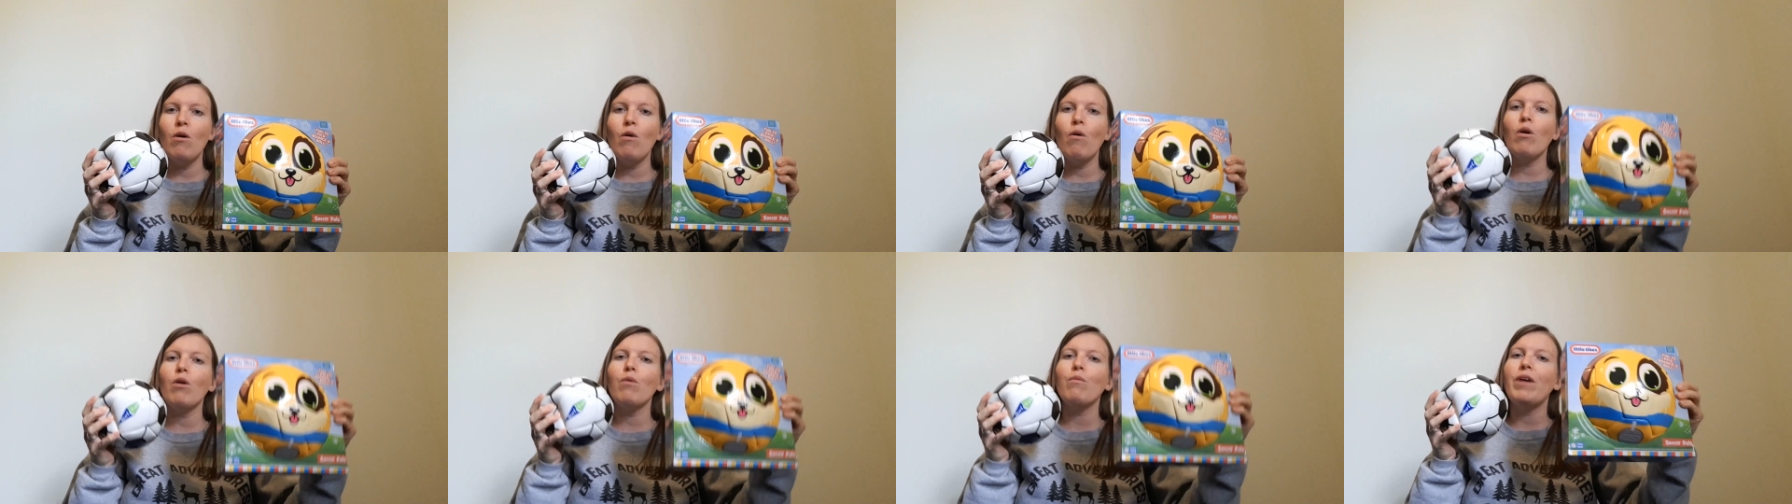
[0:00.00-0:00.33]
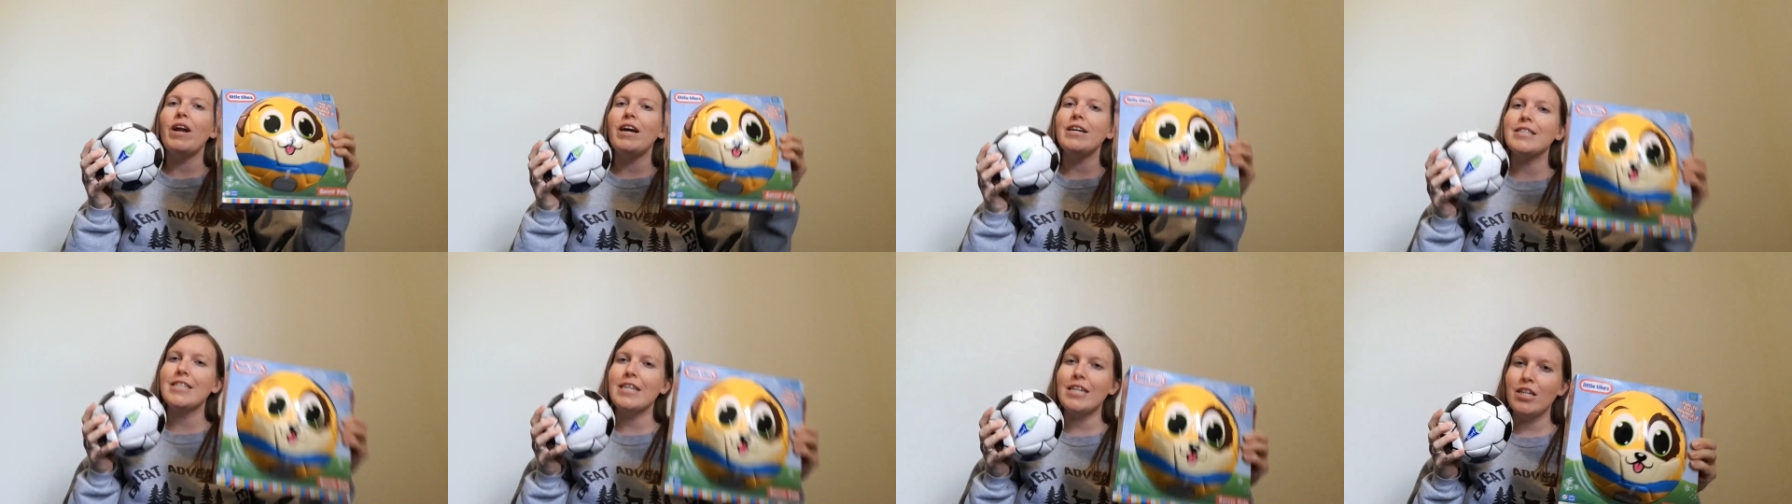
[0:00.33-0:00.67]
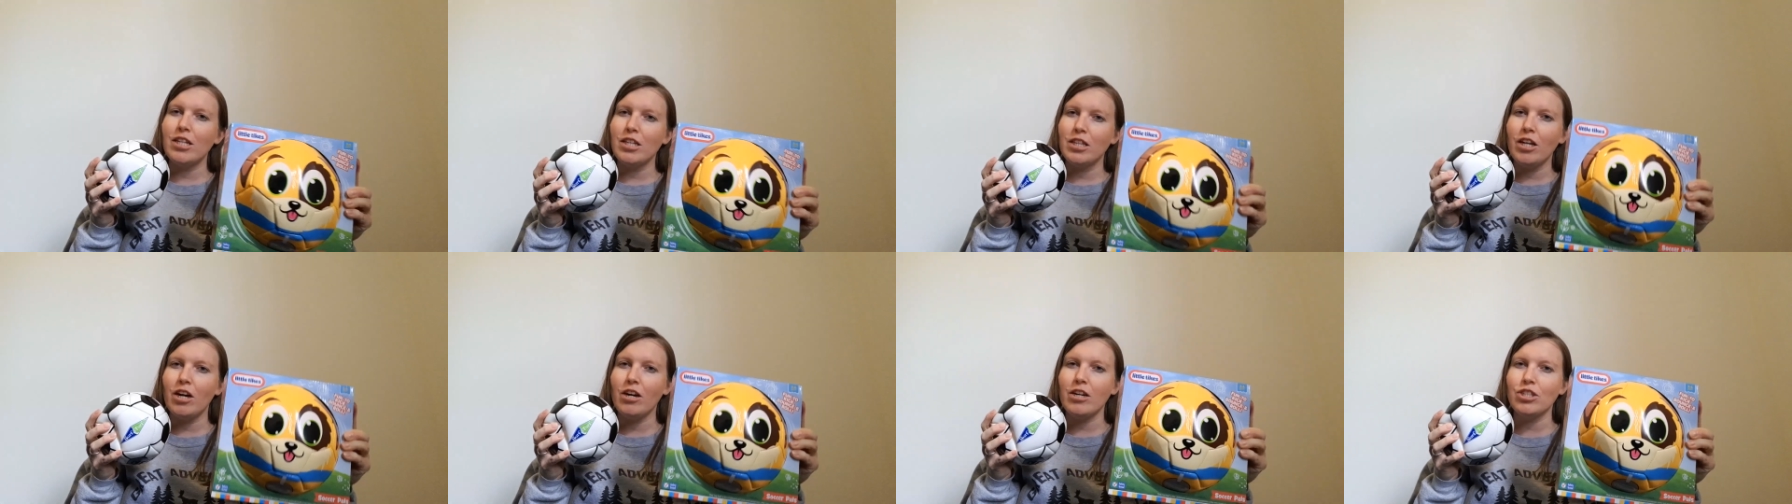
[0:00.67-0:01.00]
or would I send
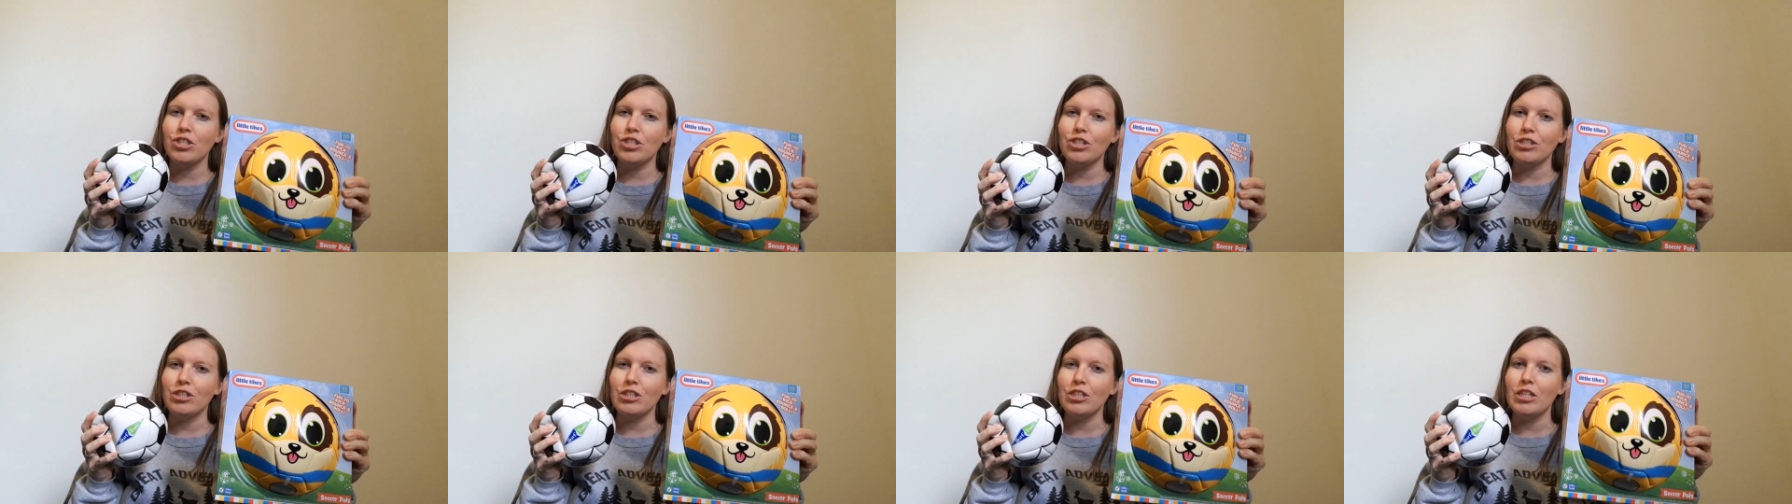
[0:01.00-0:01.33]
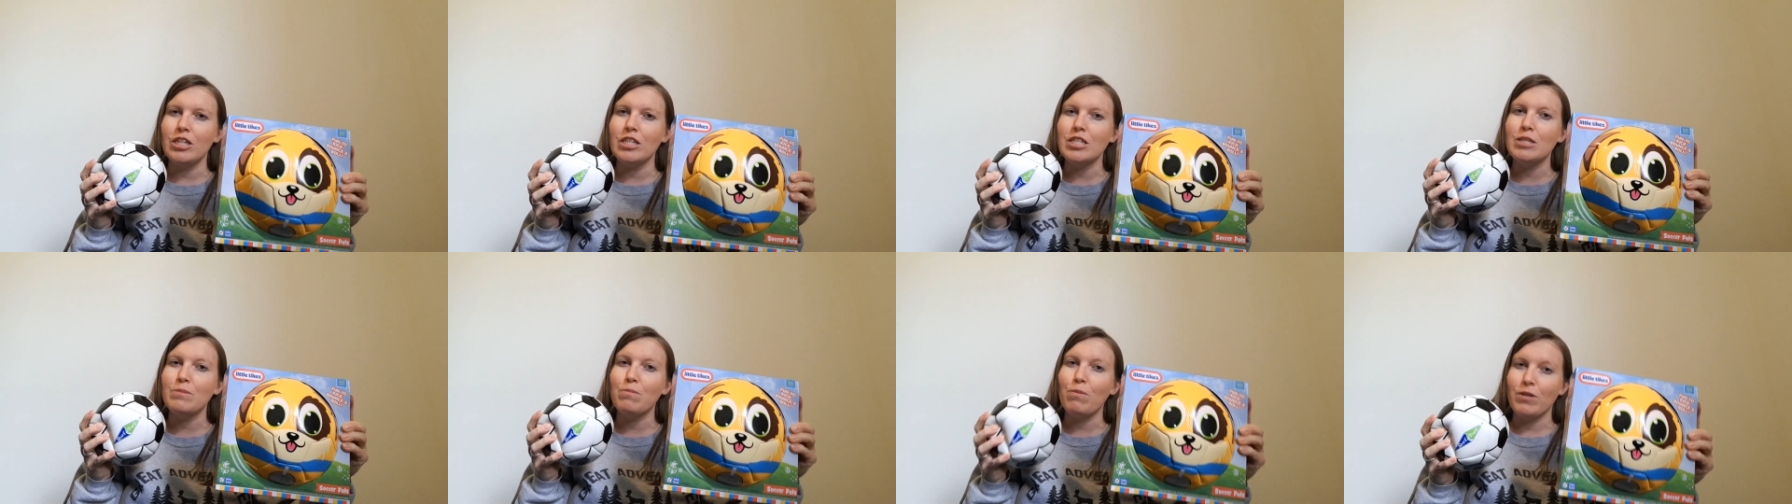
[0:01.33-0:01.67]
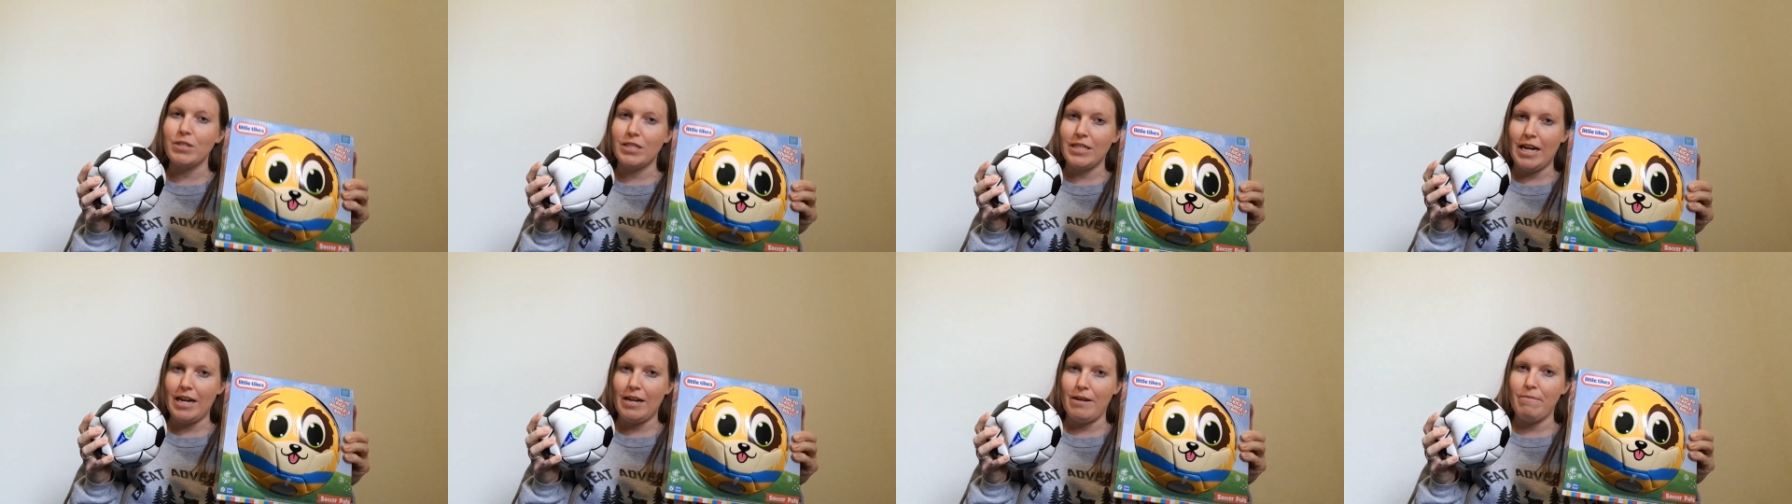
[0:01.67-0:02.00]
a larger
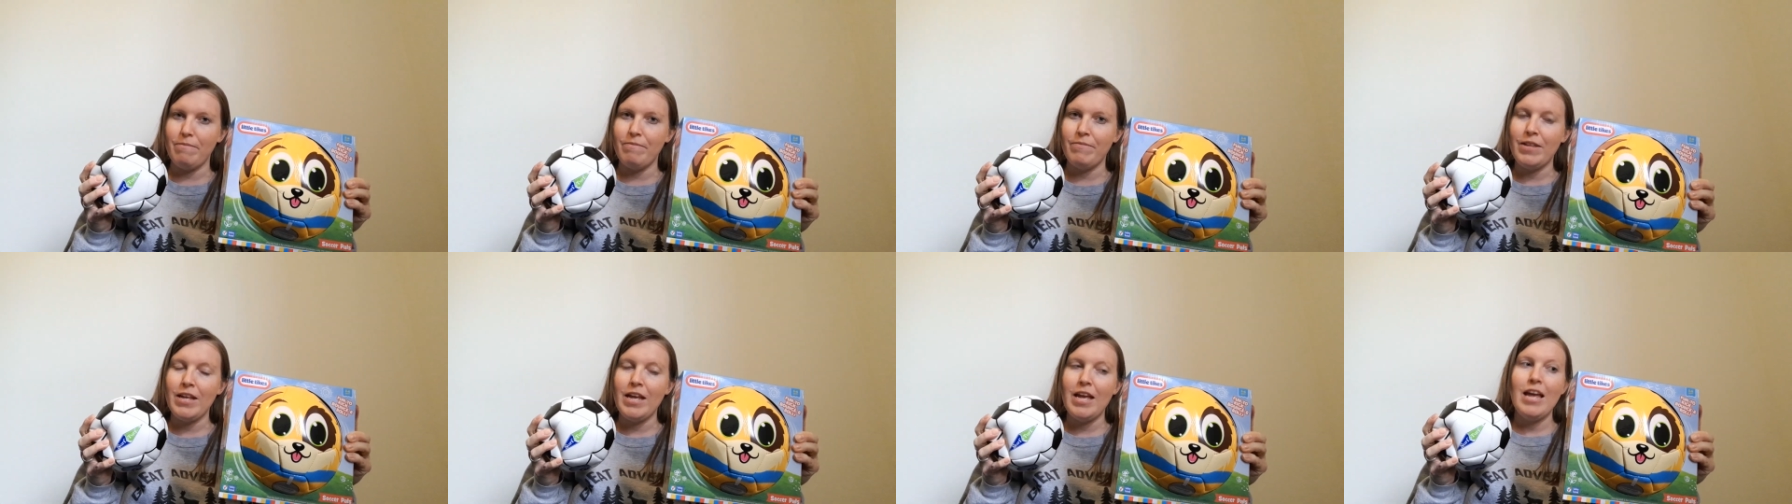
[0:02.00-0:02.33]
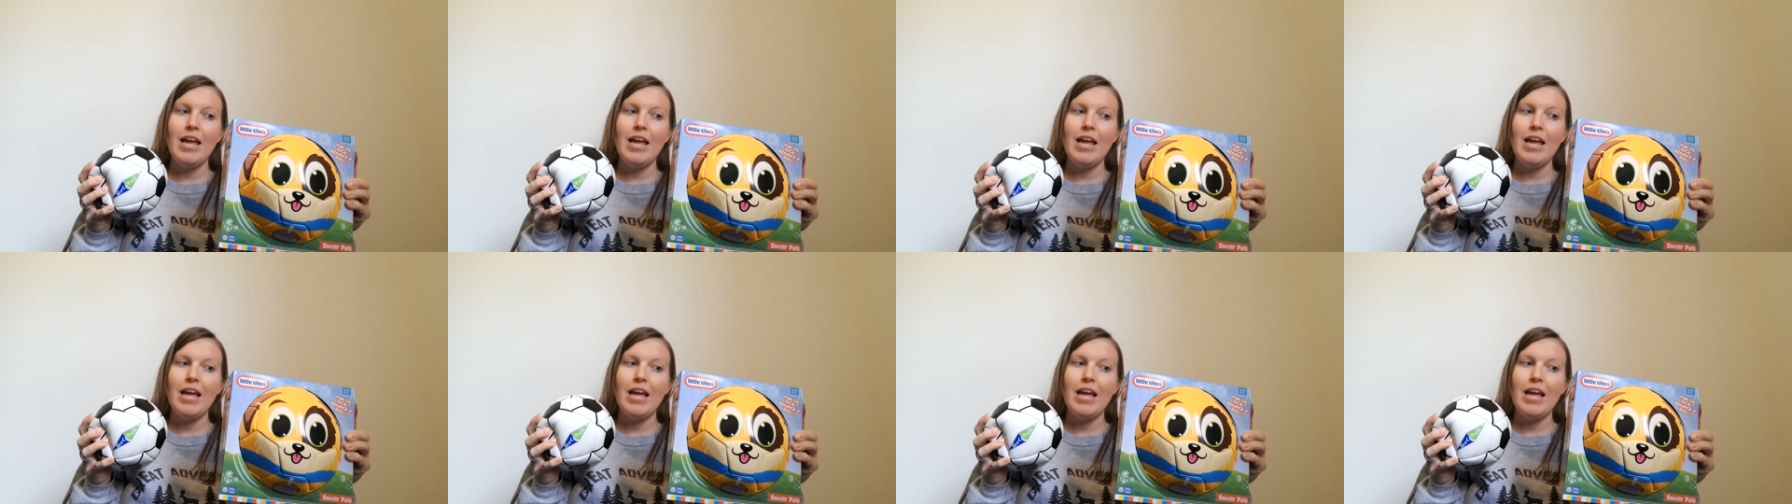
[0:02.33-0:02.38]
sports item?